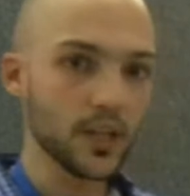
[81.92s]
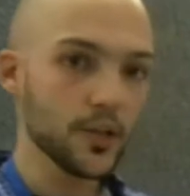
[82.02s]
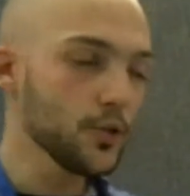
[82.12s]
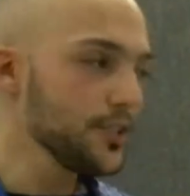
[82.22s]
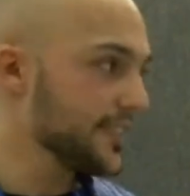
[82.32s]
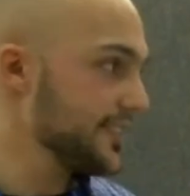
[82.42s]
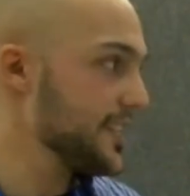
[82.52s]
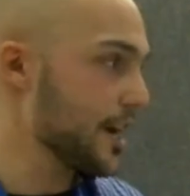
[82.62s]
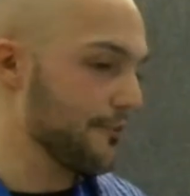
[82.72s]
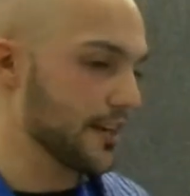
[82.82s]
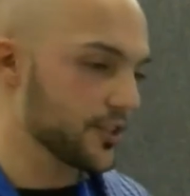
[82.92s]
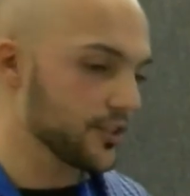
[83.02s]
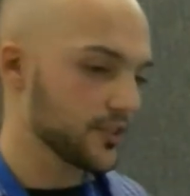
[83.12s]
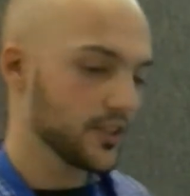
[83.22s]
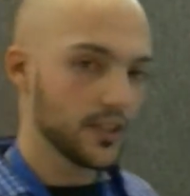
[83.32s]
Using these linear
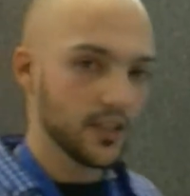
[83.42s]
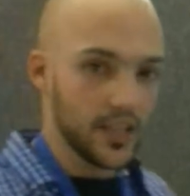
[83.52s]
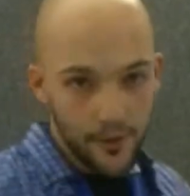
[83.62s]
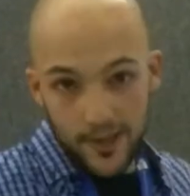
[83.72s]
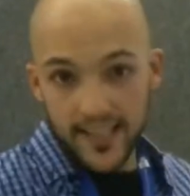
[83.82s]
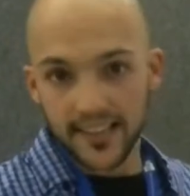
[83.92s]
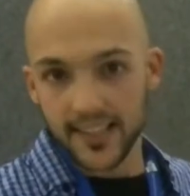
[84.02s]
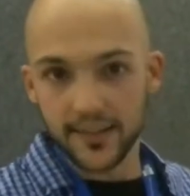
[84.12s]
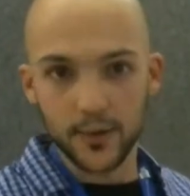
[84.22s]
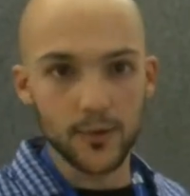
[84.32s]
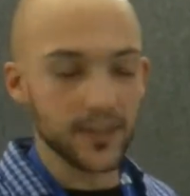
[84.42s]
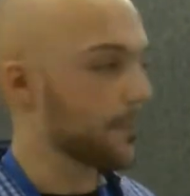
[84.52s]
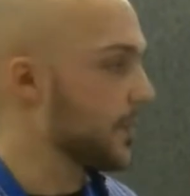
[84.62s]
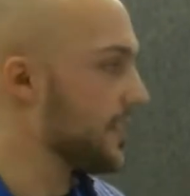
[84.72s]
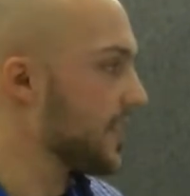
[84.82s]
functions, if we succeed to
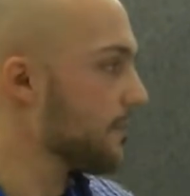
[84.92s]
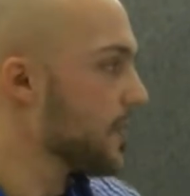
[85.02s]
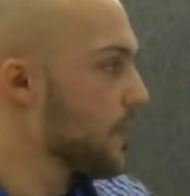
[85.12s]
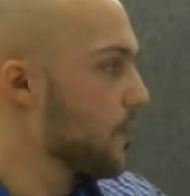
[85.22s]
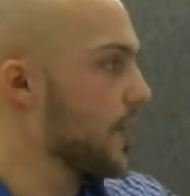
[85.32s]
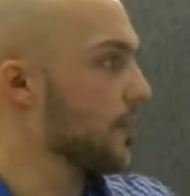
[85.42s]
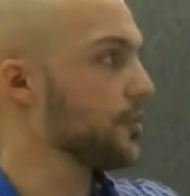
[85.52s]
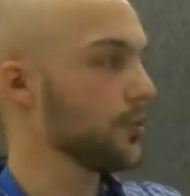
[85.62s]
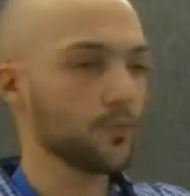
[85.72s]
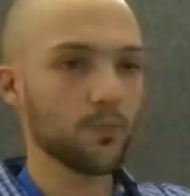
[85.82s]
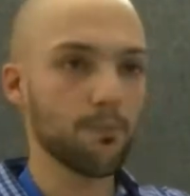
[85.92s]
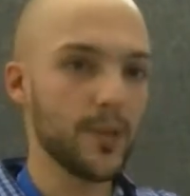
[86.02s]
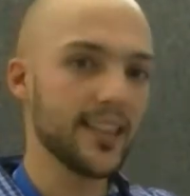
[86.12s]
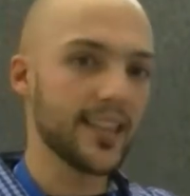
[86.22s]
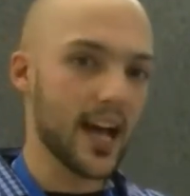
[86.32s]
interpolate them, we are going to
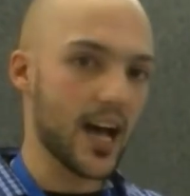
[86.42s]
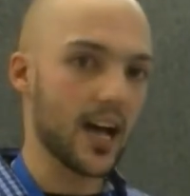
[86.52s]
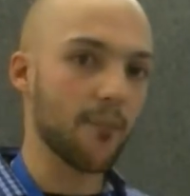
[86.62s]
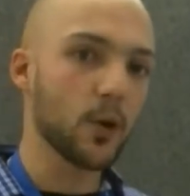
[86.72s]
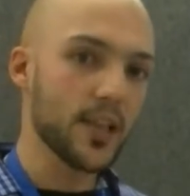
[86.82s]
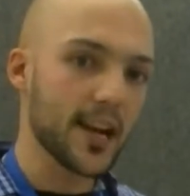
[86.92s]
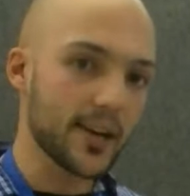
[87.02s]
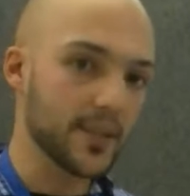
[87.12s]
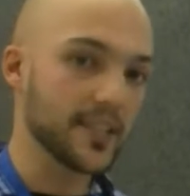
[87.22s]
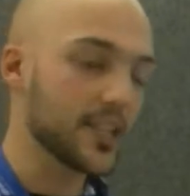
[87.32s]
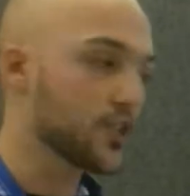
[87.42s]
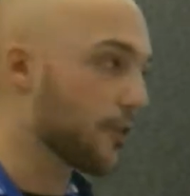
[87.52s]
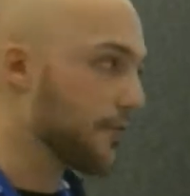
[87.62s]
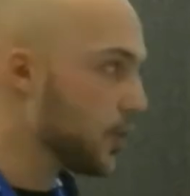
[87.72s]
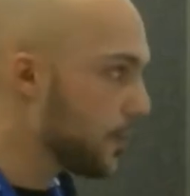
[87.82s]
build a polyhedral representation
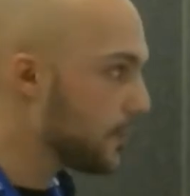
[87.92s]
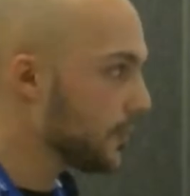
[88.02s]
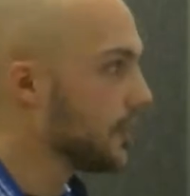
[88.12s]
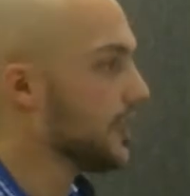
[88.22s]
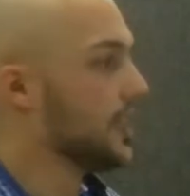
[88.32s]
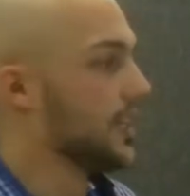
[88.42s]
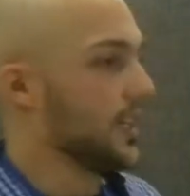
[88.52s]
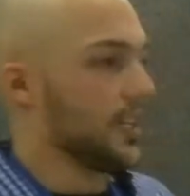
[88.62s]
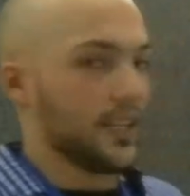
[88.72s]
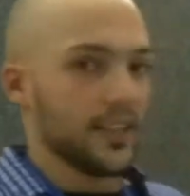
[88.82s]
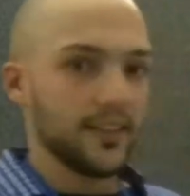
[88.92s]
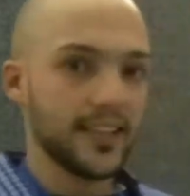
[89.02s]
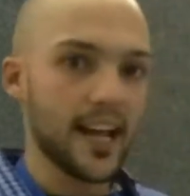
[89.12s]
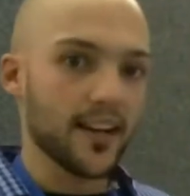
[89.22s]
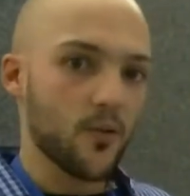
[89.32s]
of the loop.
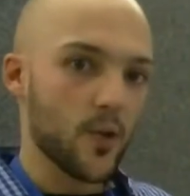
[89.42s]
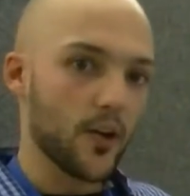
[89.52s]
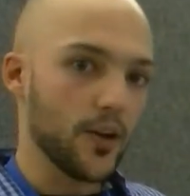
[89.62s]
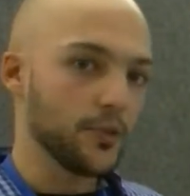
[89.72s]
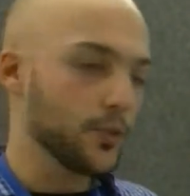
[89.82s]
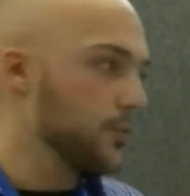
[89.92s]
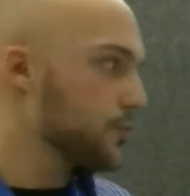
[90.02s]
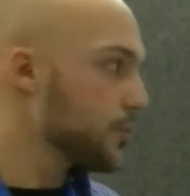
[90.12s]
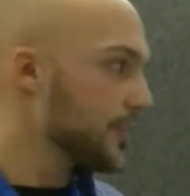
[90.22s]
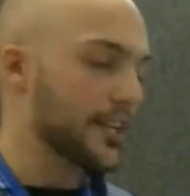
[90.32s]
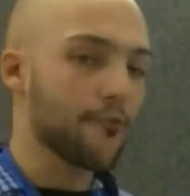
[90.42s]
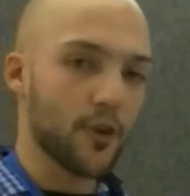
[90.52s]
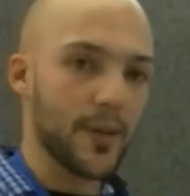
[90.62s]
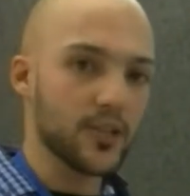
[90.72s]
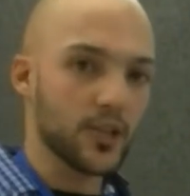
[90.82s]
Then we are going to choose a
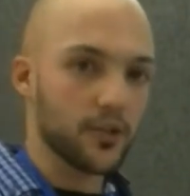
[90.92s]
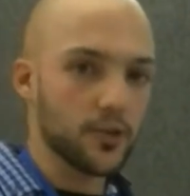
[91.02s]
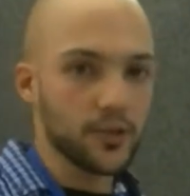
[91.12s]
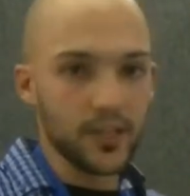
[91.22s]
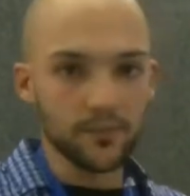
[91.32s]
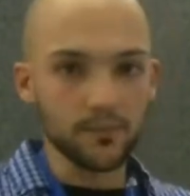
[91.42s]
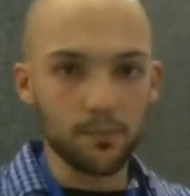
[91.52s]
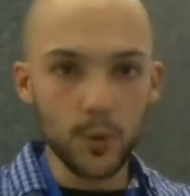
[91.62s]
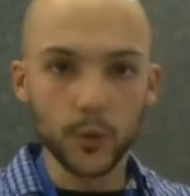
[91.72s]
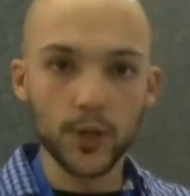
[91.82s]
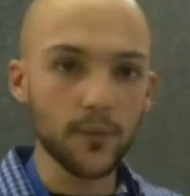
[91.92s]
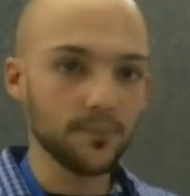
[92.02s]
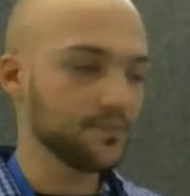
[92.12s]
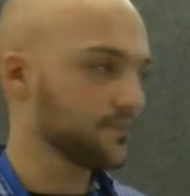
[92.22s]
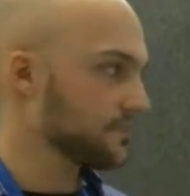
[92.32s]
transformation using Pluto,
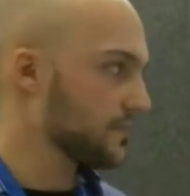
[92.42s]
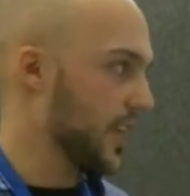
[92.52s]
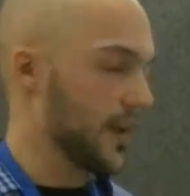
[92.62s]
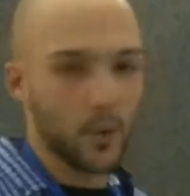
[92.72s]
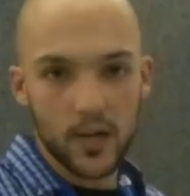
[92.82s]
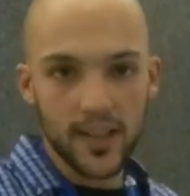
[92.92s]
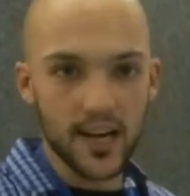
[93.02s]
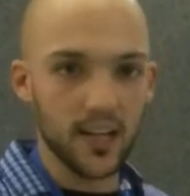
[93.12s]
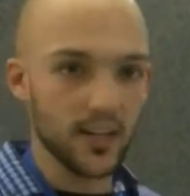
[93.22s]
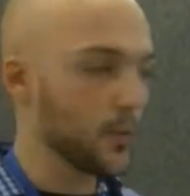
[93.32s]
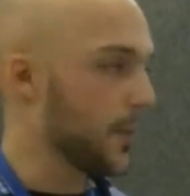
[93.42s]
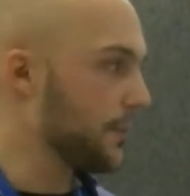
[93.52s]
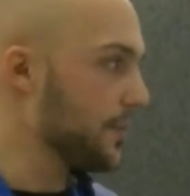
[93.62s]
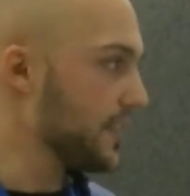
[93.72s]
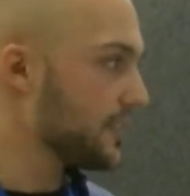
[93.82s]
the polyhedral loop
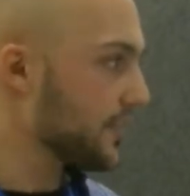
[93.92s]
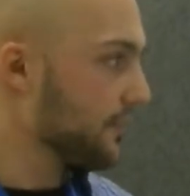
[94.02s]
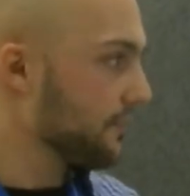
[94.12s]
optimizer.